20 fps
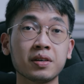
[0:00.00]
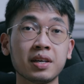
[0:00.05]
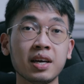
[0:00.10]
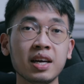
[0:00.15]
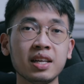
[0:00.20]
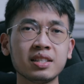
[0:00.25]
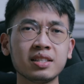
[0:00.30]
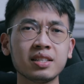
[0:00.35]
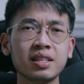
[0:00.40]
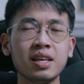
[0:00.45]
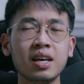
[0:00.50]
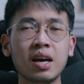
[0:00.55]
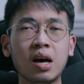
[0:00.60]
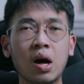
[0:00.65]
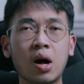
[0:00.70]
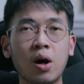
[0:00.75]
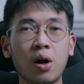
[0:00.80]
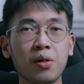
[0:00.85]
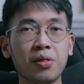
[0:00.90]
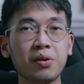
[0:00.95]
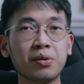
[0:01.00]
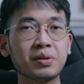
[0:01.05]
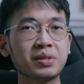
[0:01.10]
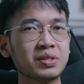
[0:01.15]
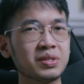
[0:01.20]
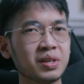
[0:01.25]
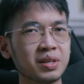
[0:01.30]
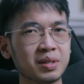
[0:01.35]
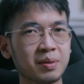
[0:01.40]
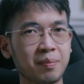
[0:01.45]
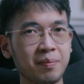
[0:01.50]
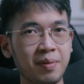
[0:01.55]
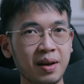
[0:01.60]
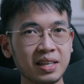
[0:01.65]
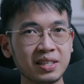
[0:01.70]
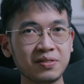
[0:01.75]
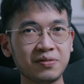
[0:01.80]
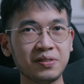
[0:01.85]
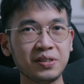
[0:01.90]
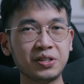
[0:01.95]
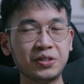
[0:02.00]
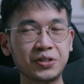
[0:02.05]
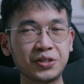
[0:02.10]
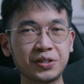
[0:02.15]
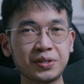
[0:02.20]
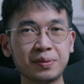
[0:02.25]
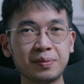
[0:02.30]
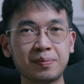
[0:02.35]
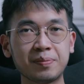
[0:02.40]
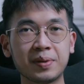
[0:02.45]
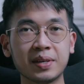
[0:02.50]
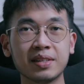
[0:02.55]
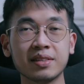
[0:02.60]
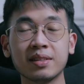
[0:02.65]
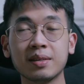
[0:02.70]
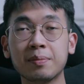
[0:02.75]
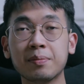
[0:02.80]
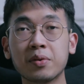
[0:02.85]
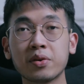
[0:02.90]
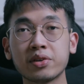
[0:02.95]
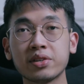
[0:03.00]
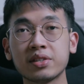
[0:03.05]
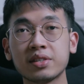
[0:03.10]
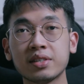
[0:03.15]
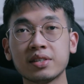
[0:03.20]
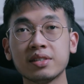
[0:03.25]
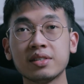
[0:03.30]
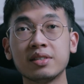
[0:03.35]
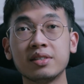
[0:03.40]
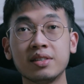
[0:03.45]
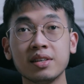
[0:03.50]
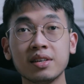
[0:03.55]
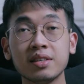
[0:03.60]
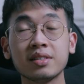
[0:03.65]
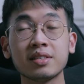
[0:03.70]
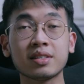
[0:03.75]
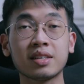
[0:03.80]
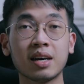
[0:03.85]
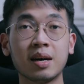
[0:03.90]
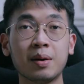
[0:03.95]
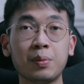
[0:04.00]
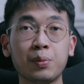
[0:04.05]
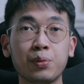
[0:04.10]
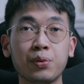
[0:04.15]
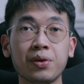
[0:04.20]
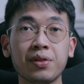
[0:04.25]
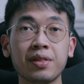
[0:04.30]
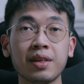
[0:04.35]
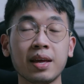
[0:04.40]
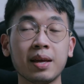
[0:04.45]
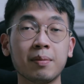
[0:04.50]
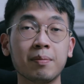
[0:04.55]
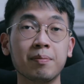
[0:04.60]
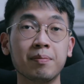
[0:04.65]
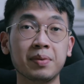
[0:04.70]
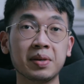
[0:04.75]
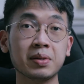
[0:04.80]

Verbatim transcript: forget, although it's not the best feature, but the monitor does come with a